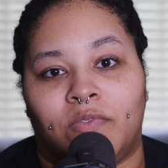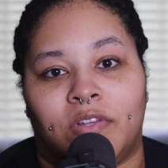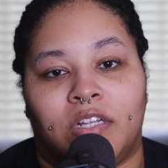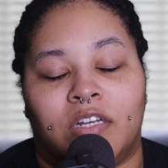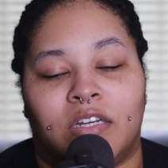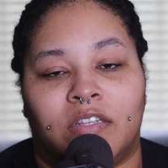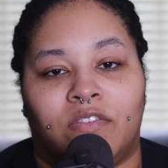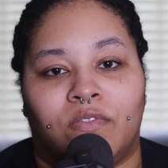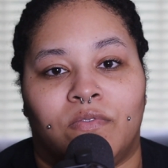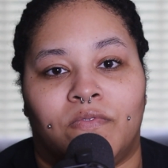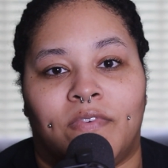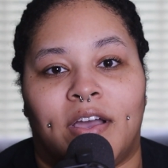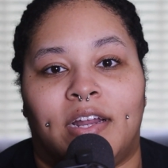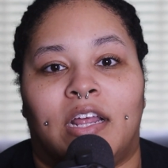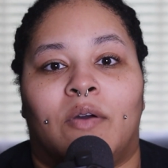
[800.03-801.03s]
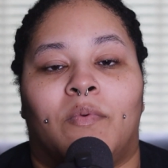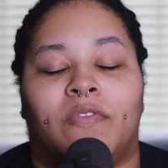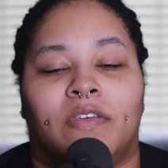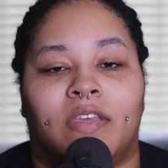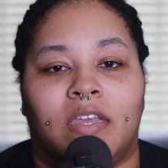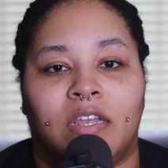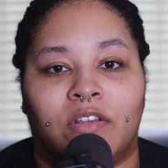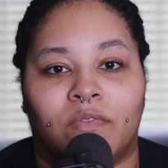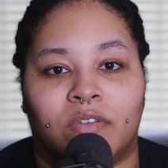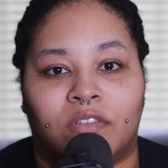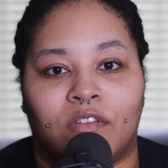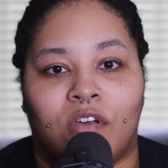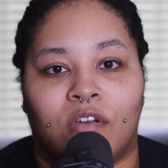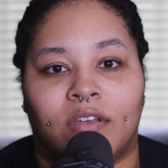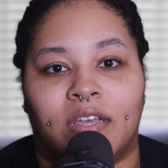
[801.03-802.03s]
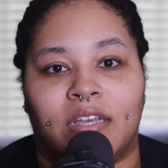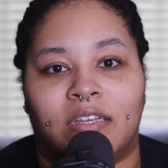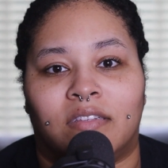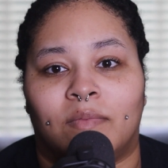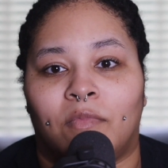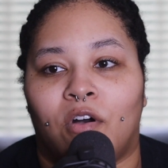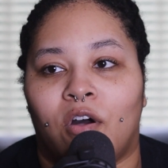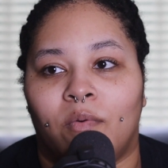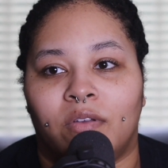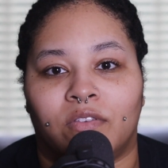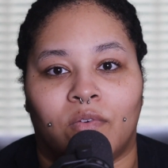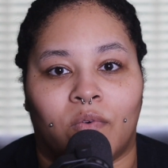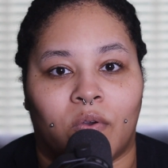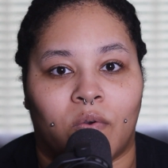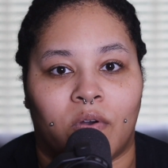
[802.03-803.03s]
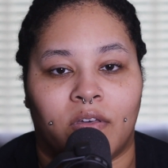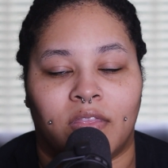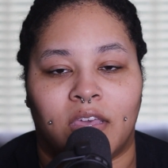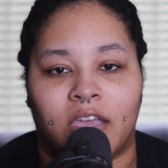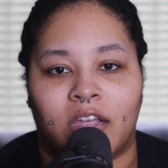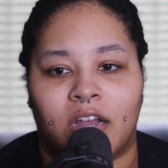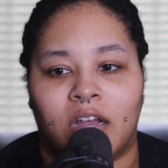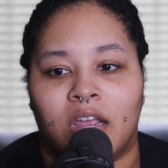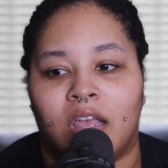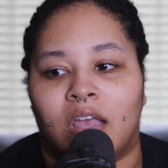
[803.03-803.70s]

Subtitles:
really good to find out what the key to a song is. I'm always going on there.